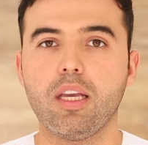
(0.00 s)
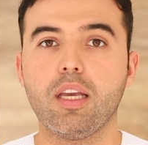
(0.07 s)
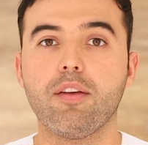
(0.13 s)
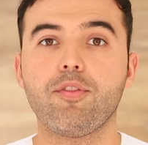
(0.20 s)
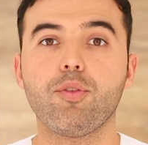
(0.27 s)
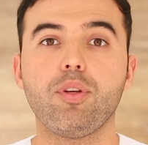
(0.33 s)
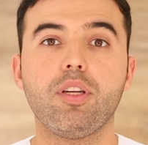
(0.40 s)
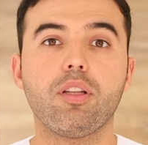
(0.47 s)

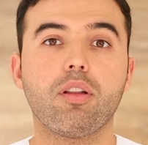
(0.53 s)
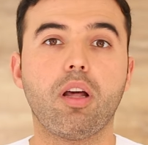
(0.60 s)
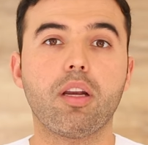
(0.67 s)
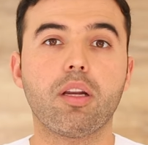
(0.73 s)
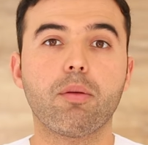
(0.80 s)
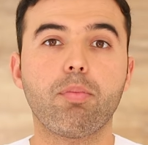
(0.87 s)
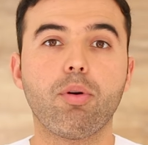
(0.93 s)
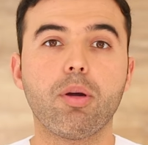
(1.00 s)
If you need to line
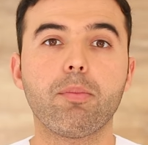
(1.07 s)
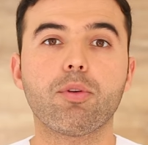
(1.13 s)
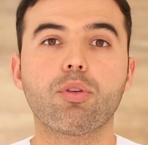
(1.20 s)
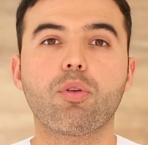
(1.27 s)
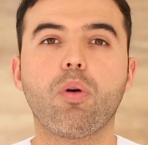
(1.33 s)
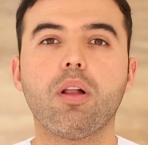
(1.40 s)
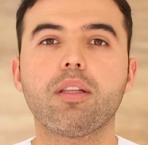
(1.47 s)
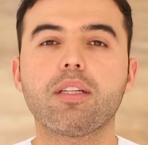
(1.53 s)
an appointment or
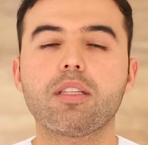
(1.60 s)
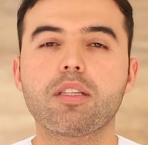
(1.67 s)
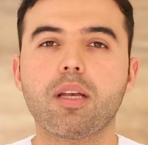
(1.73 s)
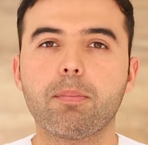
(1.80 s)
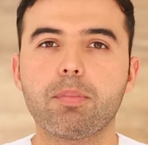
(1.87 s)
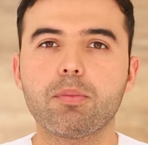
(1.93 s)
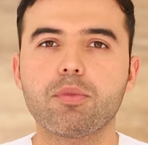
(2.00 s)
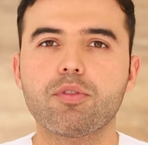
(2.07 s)
quality
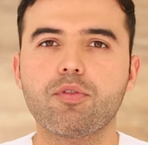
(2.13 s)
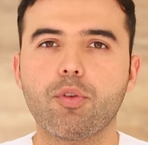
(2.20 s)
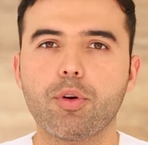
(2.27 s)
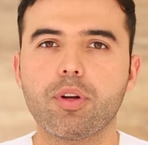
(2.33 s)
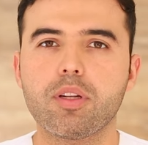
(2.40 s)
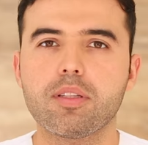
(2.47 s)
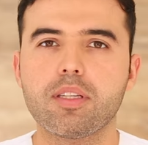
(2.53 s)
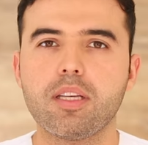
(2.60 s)
supplements for
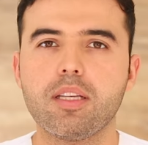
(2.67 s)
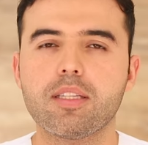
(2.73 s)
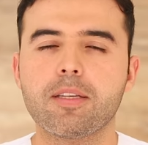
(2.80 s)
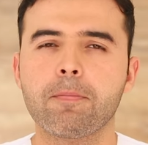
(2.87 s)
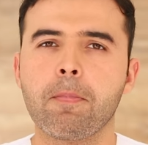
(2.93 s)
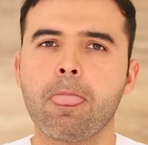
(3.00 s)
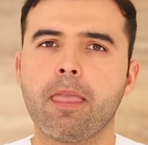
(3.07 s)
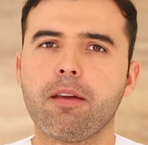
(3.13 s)
your disease,
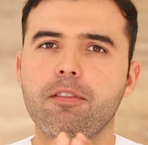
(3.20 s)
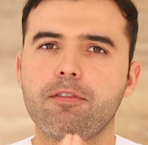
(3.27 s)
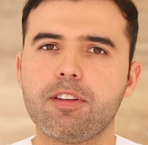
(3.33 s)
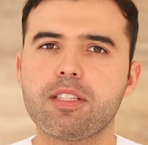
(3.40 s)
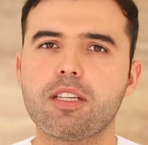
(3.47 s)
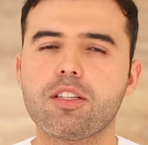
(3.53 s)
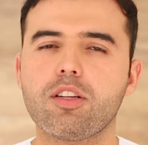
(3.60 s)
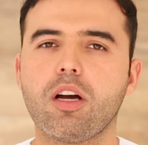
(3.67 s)

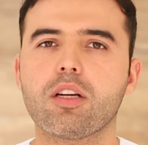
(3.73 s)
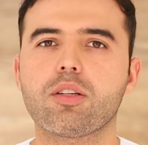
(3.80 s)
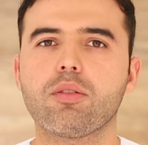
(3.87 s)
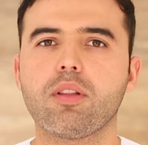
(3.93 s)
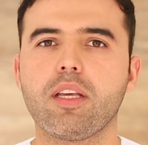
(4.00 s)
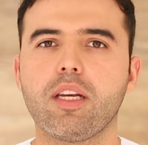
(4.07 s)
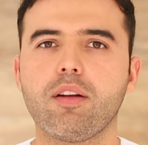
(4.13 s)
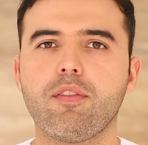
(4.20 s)
visit D R
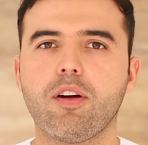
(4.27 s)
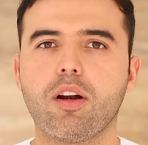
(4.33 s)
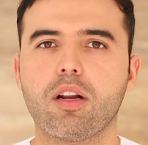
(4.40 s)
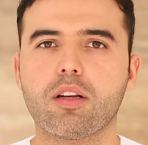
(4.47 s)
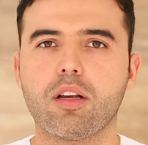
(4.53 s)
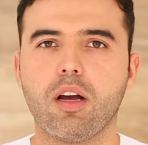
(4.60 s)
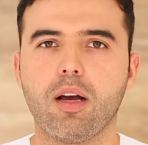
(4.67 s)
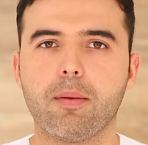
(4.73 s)
landivar
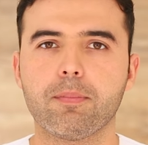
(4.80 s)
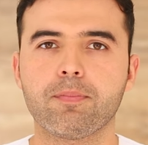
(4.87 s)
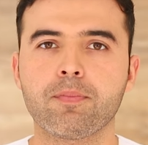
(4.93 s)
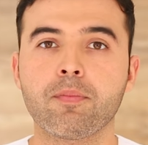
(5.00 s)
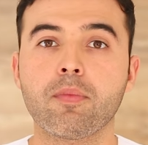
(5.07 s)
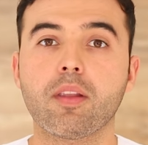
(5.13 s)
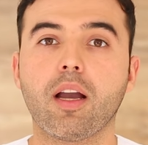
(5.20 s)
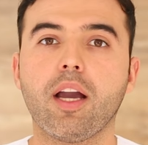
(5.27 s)
dot com.
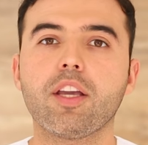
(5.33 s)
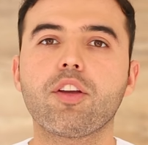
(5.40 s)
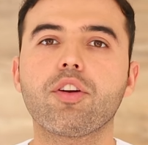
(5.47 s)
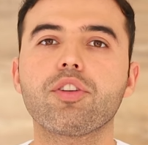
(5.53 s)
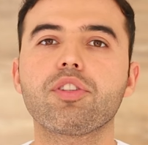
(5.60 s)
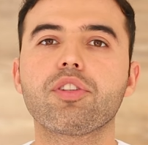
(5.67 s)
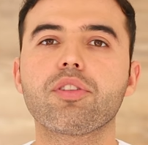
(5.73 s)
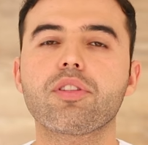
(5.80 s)
I
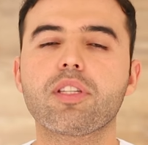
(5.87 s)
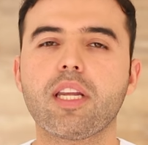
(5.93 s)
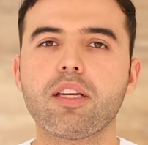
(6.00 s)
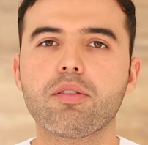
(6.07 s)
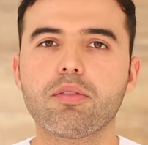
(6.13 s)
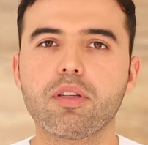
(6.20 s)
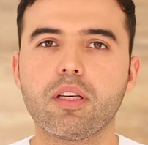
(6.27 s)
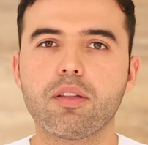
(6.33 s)
encourage you to stay
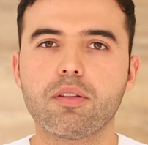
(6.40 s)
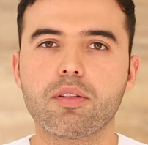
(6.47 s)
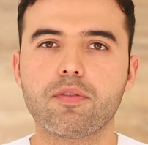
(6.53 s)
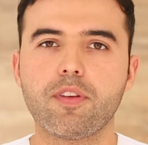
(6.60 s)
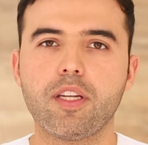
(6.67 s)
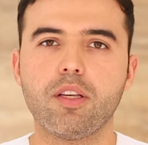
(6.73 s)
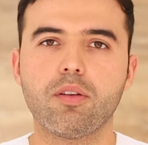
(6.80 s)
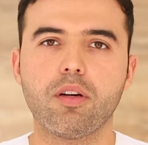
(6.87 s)
till the end of this
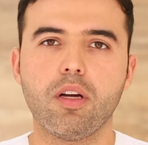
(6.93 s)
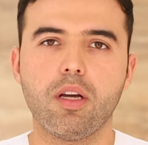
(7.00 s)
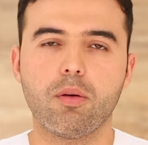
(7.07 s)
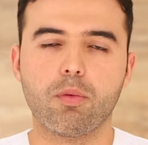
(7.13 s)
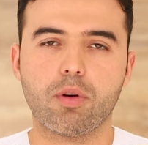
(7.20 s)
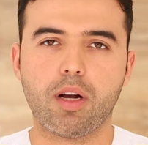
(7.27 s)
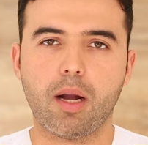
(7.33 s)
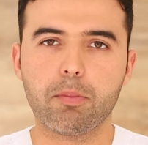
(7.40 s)
video,
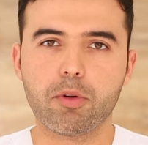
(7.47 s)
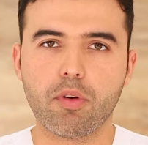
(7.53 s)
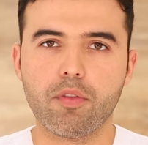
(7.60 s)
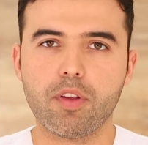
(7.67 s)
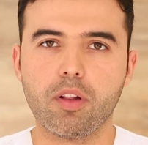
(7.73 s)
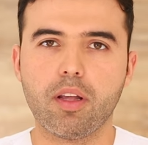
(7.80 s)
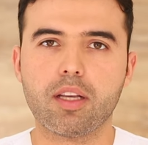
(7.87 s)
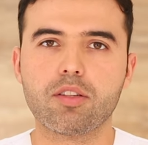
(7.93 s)
where I'm going to
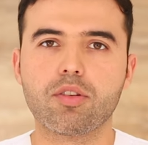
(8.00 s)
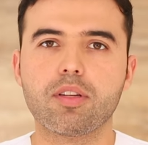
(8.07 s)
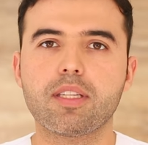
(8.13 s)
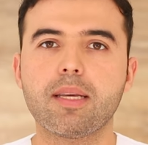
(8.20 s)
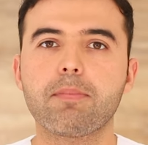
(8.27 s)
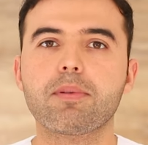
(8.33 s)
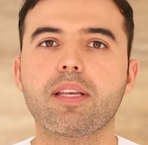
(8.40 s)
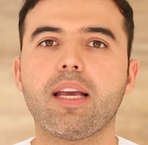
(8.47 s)
reveal extra
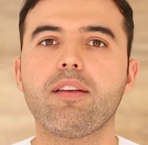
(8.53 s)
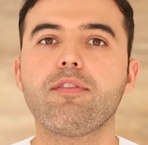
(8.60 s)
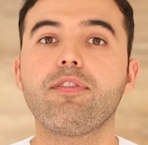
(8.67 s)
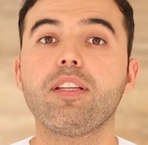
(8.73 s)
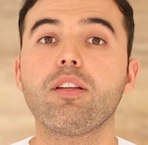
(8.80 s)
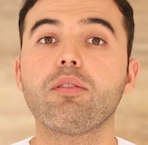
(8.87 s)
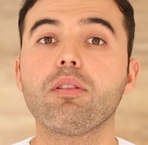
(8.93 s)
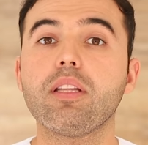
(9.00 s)
tips and
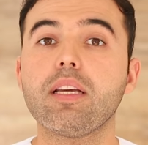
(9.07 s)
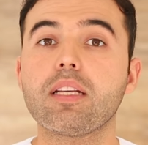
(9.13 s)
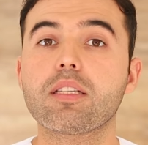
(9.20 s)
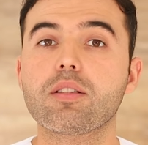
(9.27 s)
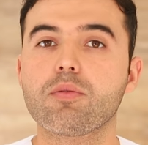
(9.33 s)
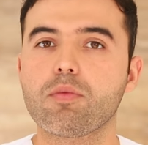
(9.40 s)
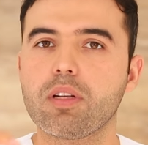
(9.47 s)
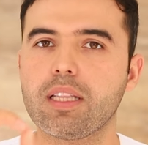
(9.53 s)
video
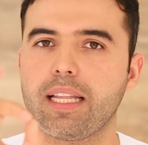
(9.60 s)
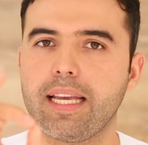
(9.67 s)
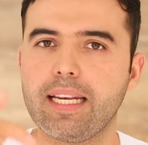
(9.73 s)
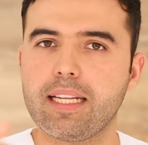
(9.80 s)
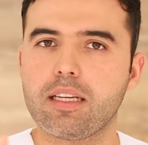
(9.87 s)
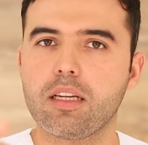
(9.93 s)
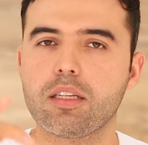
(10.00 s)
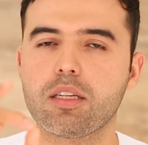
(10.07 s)
links
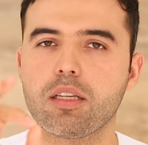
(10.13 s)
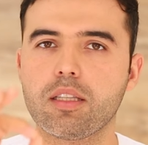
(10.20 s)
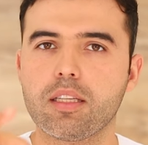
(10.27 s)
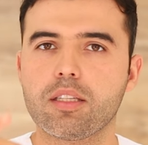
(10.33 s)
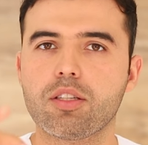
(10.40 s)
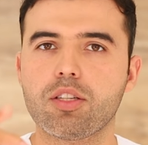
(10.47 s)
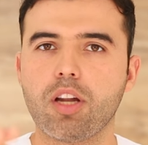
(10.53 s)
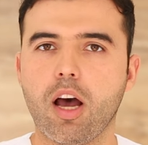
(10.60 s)
related to
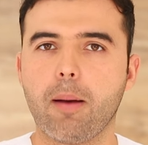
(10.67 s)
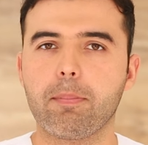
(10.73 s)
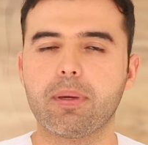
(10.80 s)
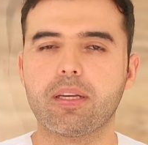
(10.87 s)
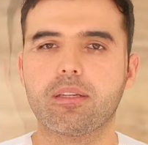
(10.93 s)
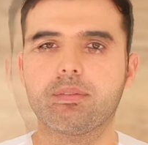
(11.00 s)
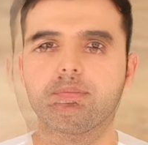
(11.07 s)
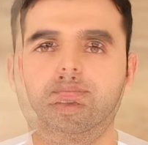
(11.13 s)
this
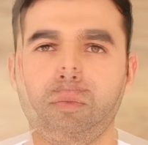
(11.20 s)
topic.